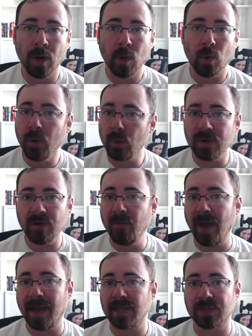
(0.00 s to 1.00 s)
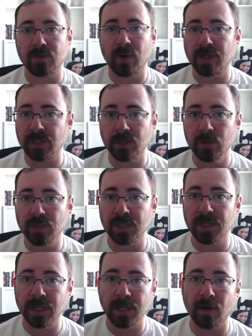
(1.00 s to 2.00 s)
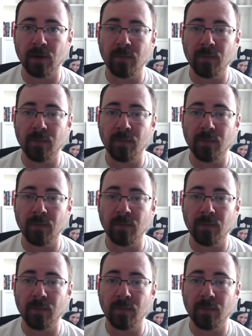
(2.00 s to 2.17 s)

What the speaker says: we wouldn't have passed the resolution here